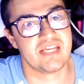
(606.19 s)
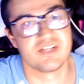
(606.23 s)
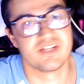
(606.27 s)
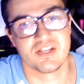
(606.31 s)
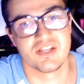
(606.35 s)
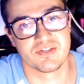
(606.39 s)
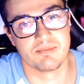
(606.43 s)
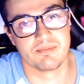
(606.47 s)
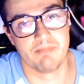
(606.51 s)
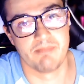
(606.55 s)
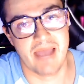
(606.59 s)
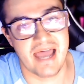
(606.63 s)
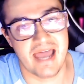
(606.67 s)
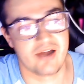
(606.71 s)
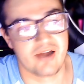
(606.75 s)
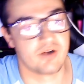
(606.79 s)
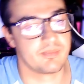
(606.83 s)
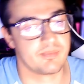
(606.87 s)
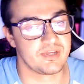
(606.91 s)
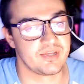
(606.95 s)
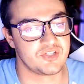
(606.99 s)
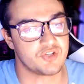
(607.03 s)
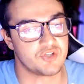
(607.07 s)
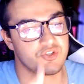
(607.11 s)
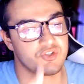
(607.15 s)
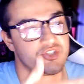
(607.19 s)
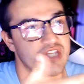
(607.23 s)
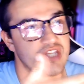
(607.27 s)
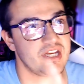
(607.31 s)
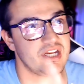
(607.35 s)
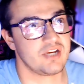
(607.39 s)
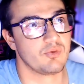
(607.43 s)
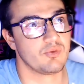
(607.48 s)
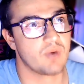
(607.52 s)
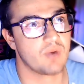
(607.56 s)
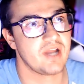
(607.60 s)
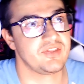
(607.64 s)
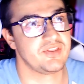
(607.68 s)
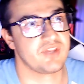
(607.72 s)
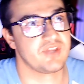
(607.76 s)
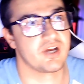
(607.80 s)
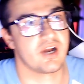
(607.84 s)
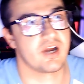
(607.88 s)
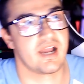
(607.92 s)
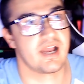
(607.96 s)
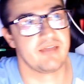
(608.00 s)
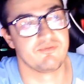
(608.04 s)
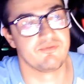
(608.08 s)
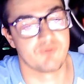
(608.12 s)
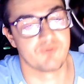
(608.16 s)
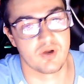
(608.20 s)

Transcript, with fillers: it doesn't matter because you're sitting right there in